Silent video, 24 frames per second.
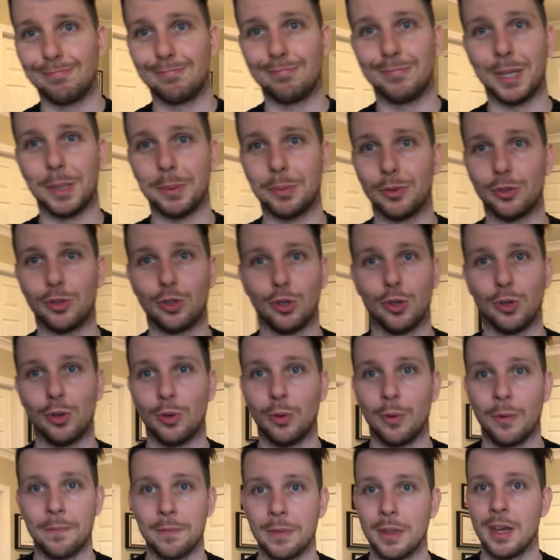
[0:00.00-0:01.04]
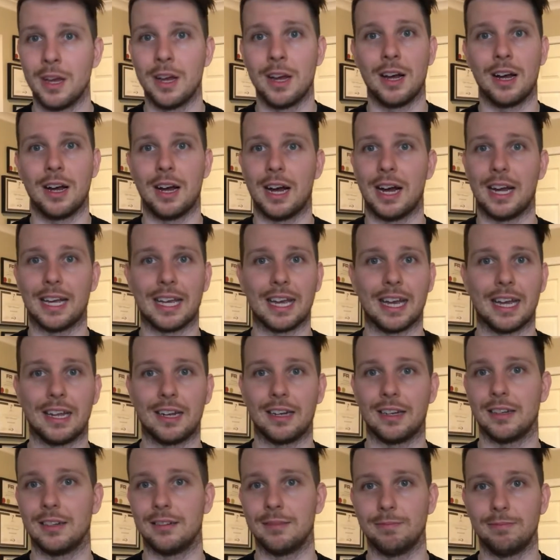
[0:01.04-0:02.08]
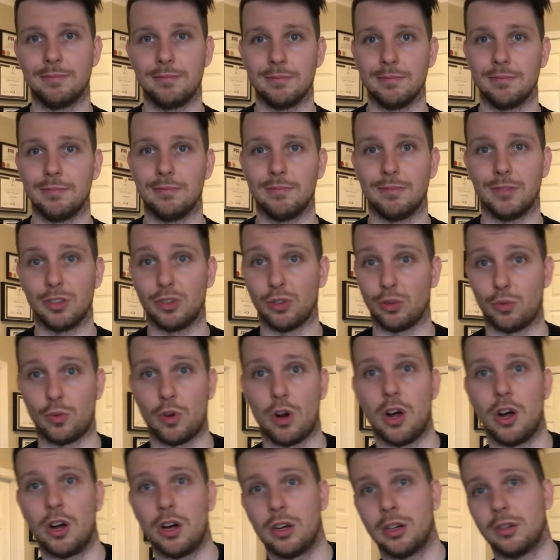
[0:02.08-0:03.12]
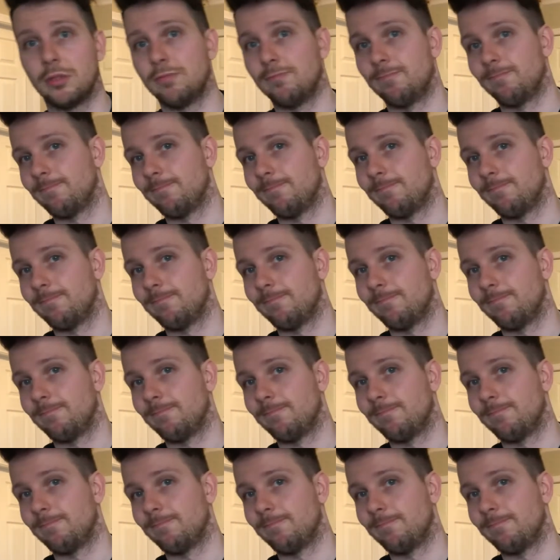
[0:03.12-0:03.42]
People do. Again, is it wrong?